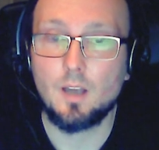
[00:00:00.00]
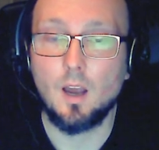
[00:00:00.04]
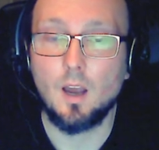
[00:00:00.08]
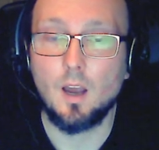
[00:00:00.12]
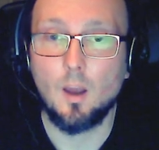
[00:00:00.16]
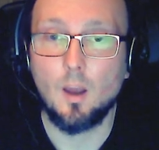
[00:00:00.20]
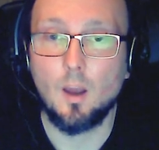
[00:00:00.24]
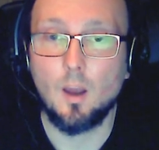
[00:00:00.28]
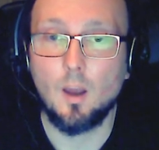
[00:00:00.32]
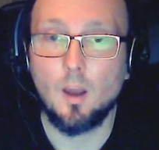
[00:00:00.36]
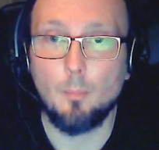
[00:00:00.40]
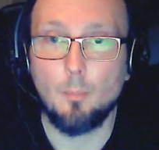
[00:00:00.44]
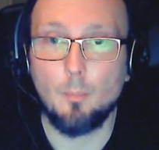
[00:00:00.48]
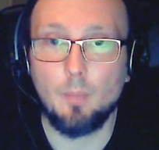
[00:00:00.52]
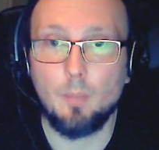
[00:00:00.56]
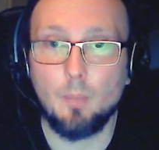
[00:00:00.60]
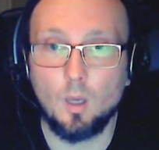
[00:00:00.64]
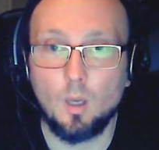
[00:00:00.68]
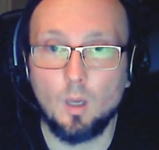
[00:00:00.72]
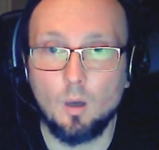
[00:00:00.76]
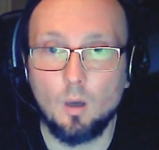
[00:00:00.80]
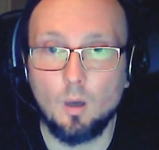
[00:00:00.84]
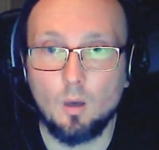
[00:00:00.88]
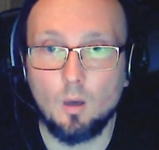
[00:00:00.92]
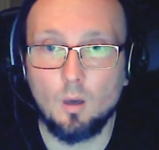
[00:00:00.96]

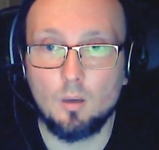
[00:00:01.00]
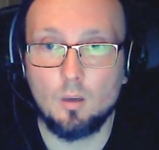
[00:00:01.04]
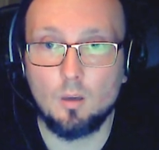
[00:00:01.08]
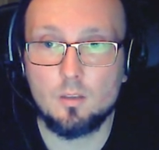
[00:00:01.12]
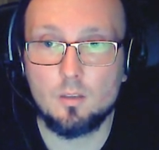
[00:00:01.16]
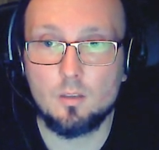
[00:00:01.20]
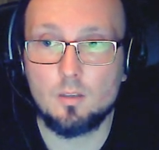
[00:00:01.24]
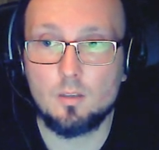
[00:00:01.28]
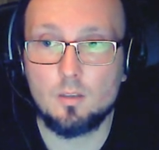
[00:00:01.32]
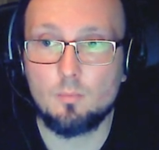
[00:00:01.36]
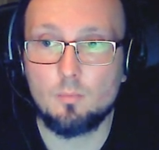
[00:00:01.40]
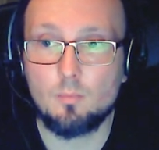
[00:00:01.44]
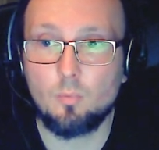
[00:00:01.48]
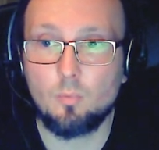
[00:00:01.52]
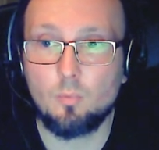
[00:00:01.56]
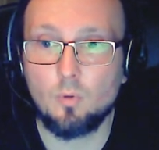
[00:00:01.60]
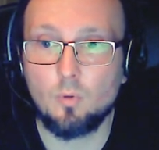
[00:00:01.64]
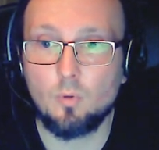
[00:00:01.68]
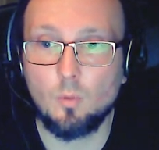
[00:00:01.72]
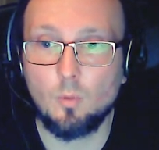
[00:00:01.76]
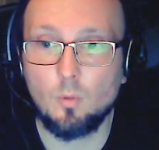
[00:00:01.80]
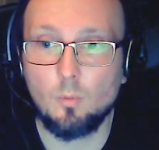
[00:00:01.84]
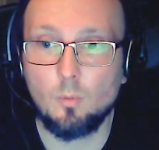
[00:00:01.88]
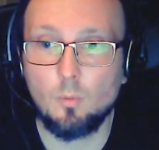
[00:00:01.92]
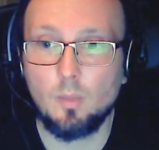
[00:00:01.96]
because
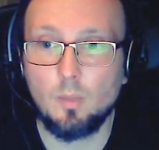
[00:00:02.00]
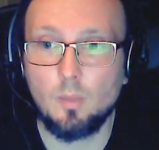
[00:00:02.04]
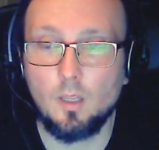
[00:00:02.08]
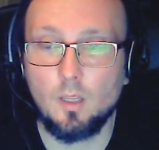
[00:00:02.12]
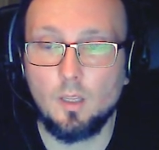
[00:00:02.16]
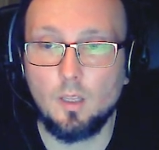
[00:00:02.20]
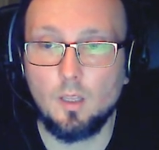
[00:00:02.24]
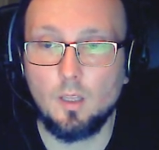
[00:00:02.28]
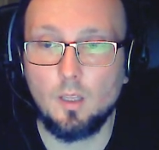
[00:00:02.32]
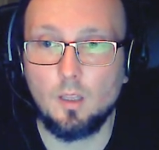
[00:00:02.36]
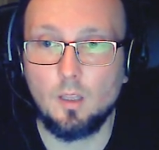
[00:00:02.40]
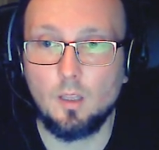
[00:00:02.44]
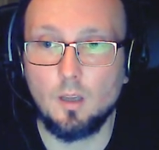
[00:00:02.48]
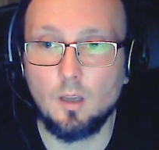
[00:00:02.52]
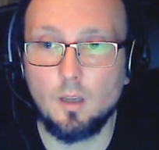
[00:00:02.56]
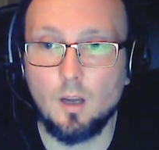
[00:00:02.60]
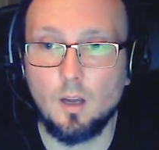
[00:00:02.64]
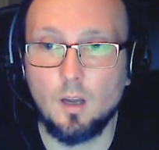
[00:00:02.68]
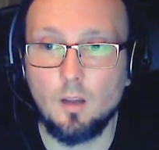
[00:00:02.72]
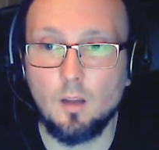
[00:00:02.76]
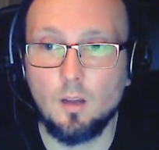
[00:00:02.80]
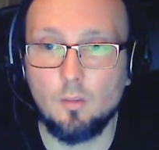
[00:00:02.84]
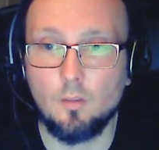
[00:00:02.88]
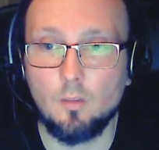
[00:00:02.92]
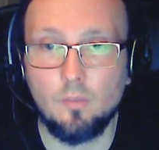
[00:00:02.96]
probably the
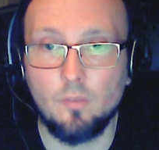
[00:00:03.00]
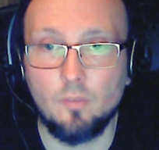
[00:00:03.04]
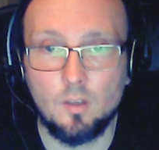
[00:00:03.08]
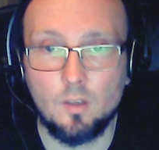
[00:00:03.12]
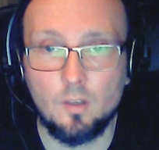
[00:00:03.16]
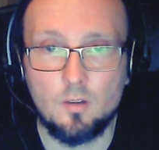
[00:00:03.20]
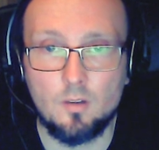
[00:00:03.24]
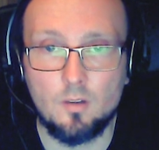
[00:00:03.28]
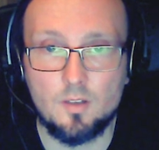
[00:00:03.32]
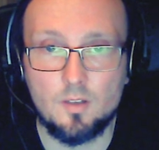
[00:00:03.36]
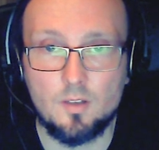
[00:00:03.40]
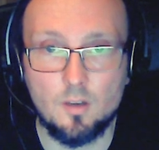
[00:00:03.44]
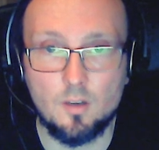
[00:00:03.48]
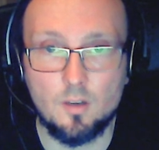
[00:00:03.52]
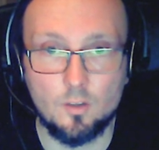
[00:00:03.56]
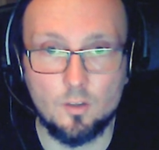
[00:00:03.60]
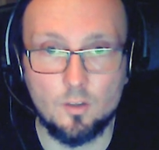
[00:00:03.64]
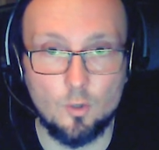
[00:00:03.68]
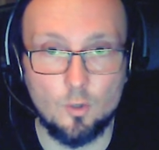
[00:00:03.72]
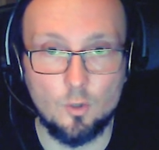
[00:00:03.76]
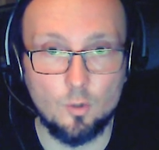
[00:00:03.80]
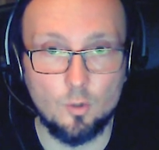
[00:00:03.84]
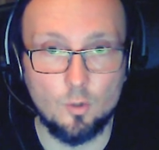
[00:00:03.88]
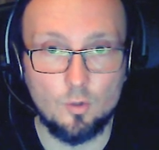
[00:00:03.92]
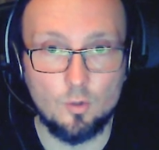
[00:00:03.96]
filter is not
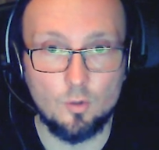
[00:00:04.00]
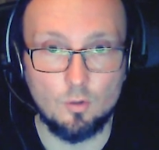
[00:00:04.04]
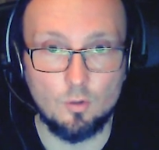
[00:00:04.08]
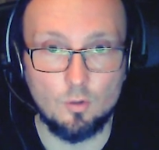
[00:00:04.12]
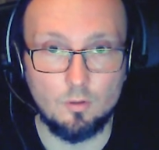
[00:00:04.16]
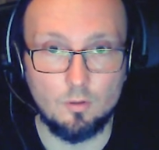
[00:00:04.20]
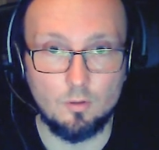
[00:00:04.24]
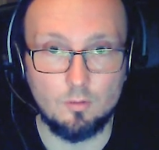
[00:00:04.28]
neutral,